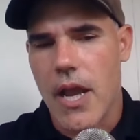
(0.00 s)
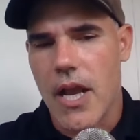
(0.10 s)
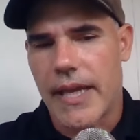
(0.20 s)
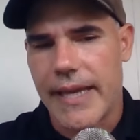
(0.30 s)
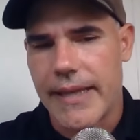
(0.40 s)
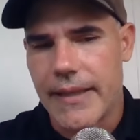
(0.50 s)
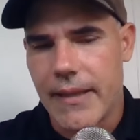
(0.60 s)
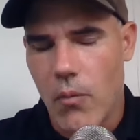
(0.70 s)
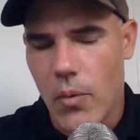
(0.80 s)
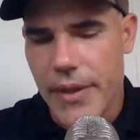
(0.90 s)

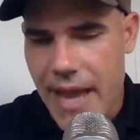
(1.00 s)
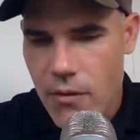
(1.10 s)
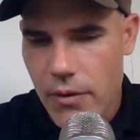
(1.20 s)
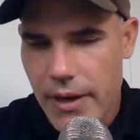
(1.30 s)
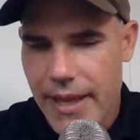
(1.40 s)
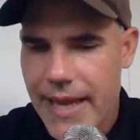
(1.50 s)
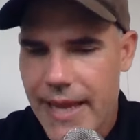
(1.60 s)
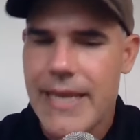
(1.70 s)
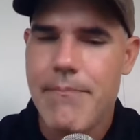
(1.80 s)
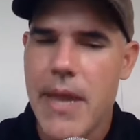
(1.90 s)
can, without
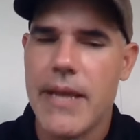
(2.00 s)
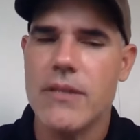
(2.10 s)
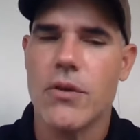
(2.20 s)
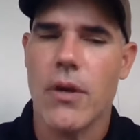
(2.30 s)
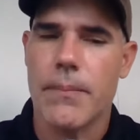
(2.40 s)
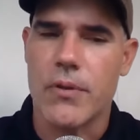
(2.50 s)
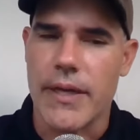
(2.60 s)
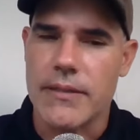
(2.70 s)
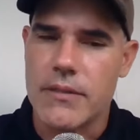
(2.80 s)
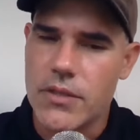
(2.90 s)
any major
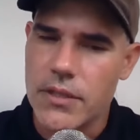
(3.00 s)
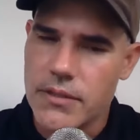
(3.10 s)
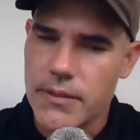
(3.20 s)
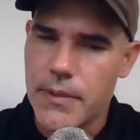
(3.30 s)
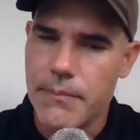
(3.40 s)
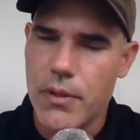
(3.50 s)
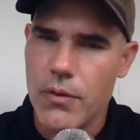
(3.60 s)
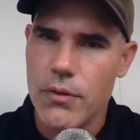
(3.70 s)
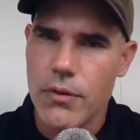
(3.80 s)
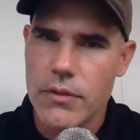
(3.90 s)
upgrades, just some
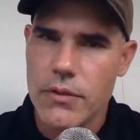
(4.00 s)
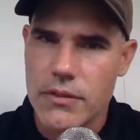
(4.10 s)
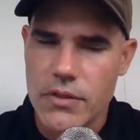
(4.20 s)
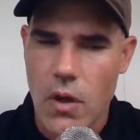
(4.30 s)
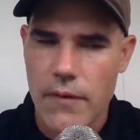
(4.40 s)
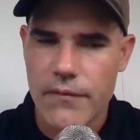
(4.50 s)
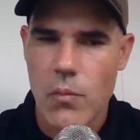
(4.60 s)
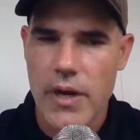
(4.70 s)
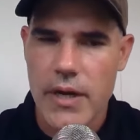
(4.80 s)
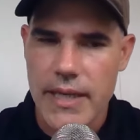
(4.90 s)
computers and
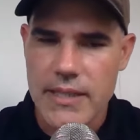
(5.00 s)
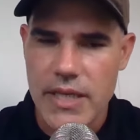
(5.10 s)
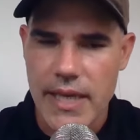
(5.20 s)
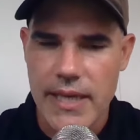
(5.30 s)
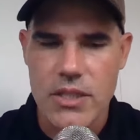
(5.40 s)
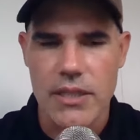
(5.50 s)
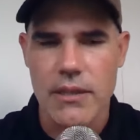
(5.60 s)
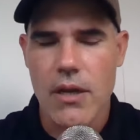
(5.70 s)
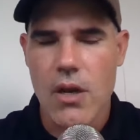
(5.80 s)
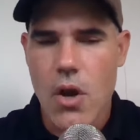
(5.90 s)
software and education,